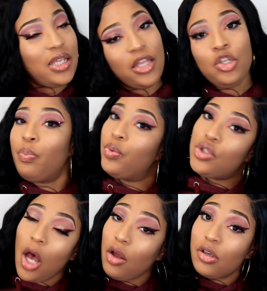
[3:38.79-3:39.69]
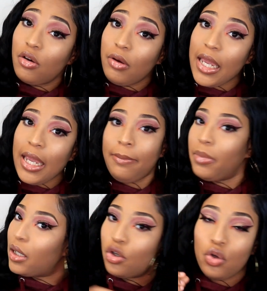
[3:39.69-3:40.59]
then you put out the
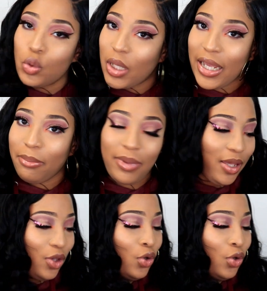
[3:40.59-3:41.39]
wig, but don't do like me,